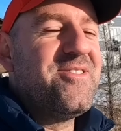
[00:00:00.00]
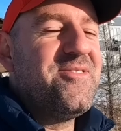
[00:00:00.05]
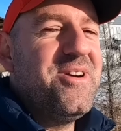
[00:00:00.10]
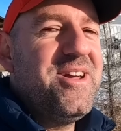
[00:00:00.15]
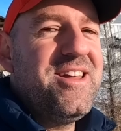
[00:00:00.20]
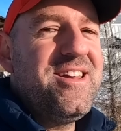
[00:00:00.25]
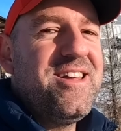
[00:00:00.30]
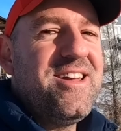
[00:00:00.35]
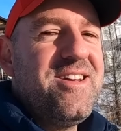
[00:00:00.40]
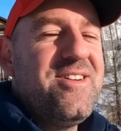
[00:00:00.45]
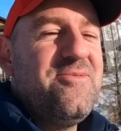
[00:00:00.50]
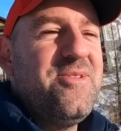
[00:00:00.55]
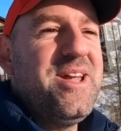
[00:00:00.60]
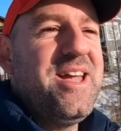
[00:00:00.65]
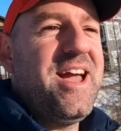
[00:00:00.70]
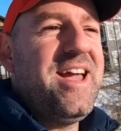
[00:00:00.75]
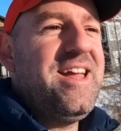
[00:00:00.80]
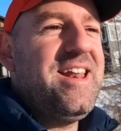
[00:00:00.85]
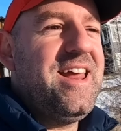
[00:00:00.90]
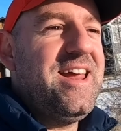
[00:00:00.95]
we had
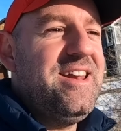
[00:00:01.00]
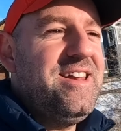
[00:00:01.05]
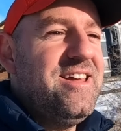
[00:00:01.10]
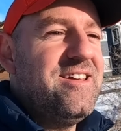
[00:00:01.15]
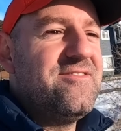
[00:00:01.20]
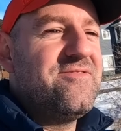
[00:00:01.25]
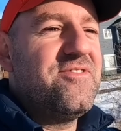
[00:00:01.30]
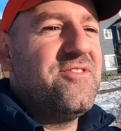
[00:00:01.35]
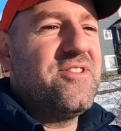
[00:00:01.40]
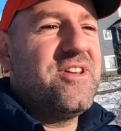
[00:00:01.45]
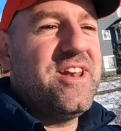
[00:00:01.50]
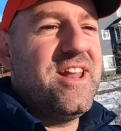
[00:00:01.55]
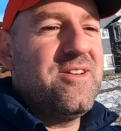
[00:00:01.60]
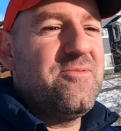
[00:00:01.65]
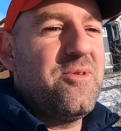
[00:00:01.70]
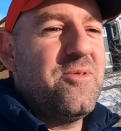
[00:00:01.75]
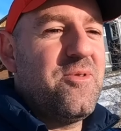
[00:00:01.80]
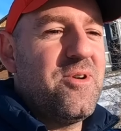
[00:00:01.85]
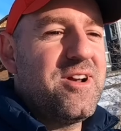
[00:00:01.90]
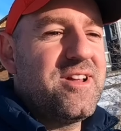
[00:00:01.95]
we ate Indian food and then
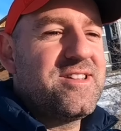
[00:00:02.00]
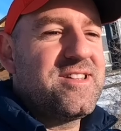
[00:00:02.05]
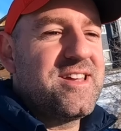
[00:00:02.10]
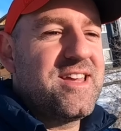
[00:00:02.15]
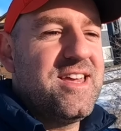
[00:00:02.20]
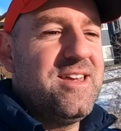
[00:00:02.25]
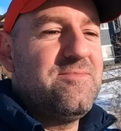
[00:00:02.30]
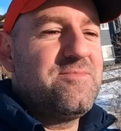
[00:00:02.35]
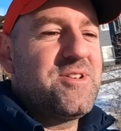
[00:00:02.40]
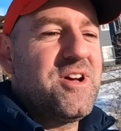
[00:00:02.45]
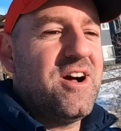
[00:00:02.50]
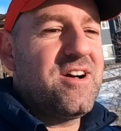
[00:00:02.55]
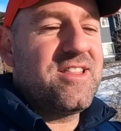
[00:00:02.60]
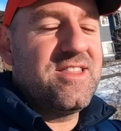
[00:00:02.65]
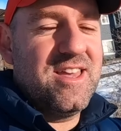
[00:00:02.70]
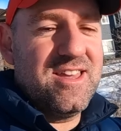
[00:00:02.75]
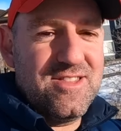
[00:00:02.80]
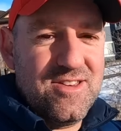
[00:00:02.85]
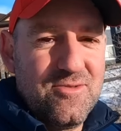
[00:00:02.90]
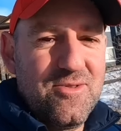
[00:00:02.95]
we wanted to keep talking.
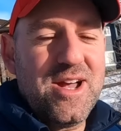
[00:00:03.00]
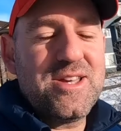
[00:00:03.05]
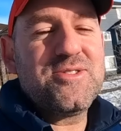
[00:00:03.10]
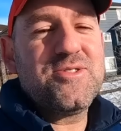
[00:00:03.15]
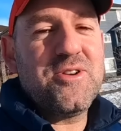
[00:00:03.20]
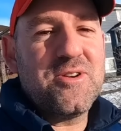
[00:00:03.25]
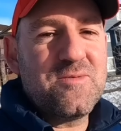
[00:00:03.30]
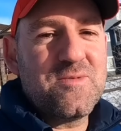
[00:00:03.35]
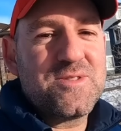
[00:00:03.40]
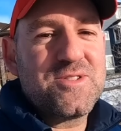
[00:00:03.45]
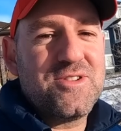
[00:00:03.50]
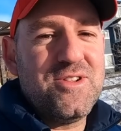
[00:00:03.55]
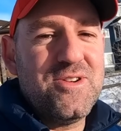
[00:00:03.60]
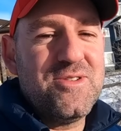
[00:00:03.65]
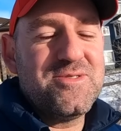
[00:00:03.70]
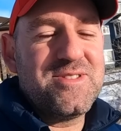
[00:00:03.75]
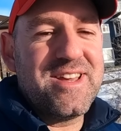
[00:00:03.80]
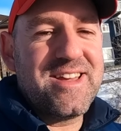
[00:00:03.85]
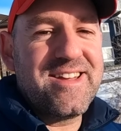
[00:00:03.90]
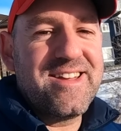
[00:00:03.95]
The, the restaurant was
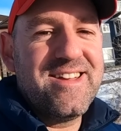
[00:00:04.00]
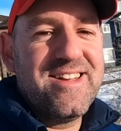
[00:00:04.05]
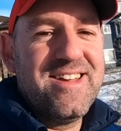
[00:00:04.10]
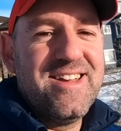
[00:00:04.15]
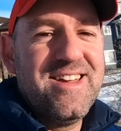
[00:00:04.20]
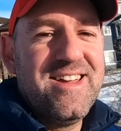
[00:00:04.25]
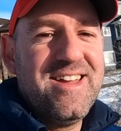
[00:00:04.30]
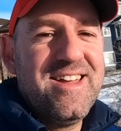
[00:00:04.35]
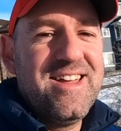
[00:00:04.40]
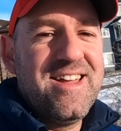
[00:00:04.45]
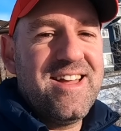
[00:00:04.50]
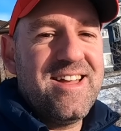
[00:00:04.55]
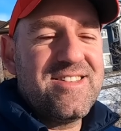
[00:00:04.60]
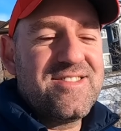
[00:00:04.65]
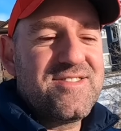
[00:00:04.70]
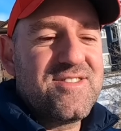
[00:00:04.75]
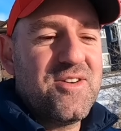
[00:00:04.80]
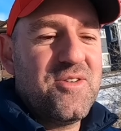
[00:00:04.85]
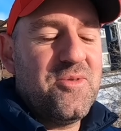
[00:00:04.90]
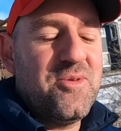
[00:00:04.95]
closing, and
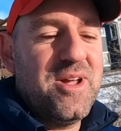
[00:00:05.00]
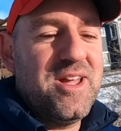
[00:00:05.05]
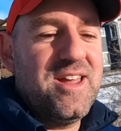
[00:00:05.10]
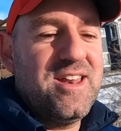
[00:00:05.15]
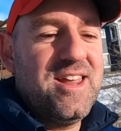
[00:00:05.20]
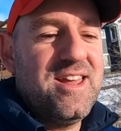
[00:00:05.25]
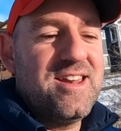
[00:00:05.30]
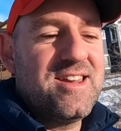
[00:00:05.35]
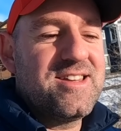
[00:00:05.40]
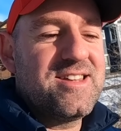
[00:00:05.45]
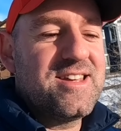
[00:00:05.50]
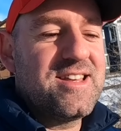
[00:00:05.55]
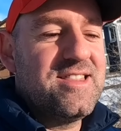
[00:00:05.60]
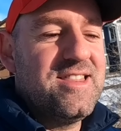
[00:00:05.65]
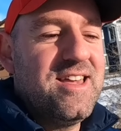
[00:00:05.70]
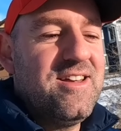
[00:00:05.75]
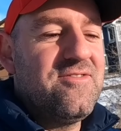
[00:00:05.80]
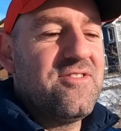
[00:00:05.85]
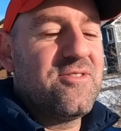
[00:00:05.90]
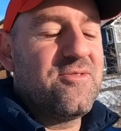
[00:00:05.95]
so we needed to
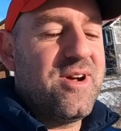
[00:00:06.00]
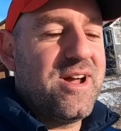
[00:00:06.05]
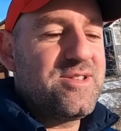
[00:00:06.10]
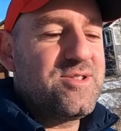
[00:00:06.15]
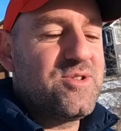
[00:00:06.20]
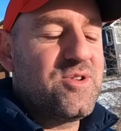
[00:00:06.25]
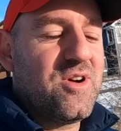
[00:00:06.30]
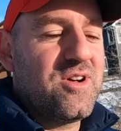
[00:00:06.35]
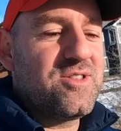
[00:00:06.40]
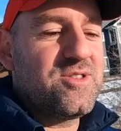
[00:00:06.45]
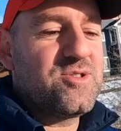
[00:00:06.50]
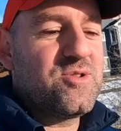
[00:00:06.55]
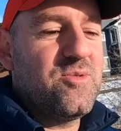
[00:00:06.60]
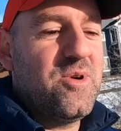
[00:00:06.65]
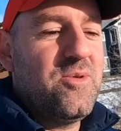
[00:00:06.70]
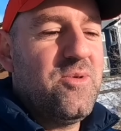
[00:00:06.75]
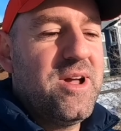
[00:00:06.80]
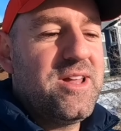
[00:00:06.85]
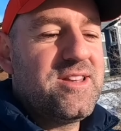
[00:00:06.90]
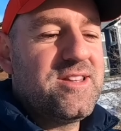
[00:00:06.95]
leave the restaurant. So
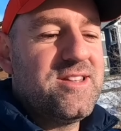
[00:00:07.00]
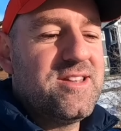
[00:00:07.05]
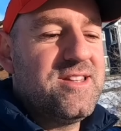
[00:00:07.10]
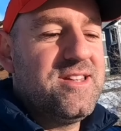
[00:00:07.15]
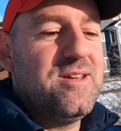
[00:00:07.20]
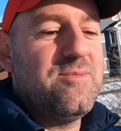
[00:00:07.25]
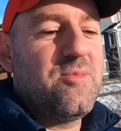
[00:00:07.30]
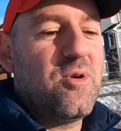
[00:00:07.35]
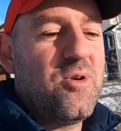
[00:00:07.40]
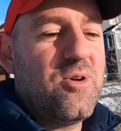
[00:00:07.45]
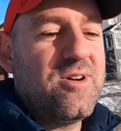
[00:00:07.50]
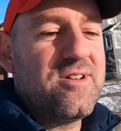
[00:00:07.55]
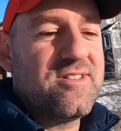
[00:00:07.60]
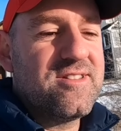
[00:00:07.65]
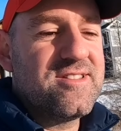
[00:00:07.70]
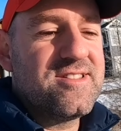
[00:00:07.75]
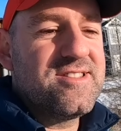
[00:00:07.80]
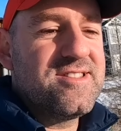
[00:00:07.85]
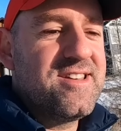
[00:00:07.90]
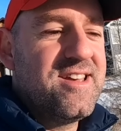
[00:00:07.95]
we went to Tim
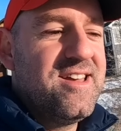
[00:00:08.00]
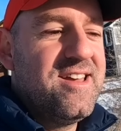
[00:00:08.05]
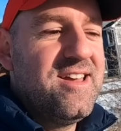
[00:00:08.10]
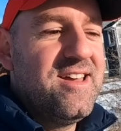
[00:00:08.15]
Hortons